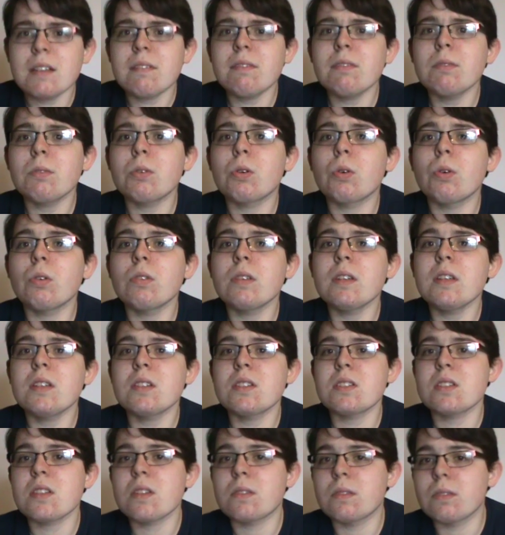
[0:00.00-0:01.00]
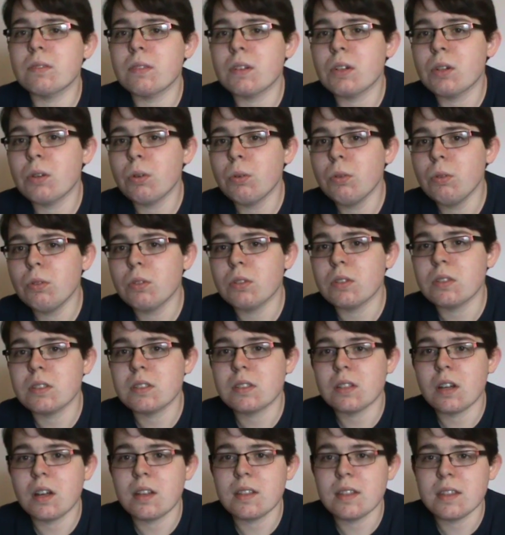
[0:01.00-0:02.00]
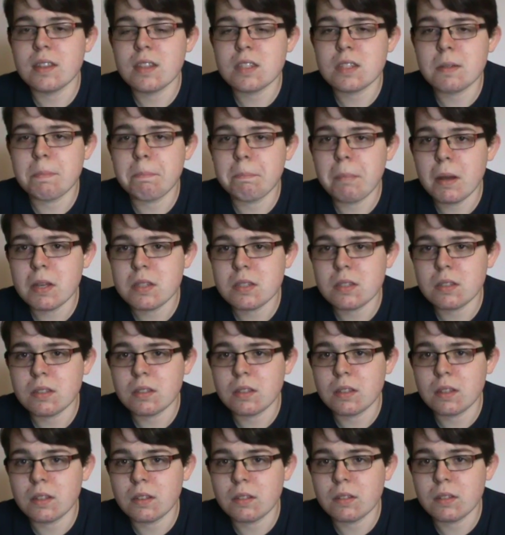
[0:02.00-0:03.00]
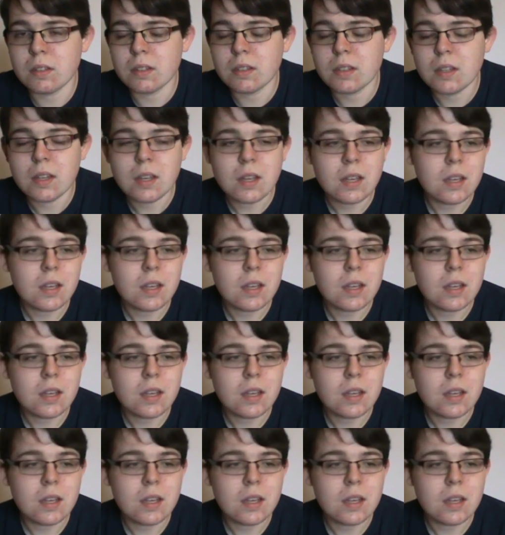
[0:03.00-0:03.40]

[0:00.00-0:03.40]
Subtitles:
even recording? It just says record on the side, and there's a button on the...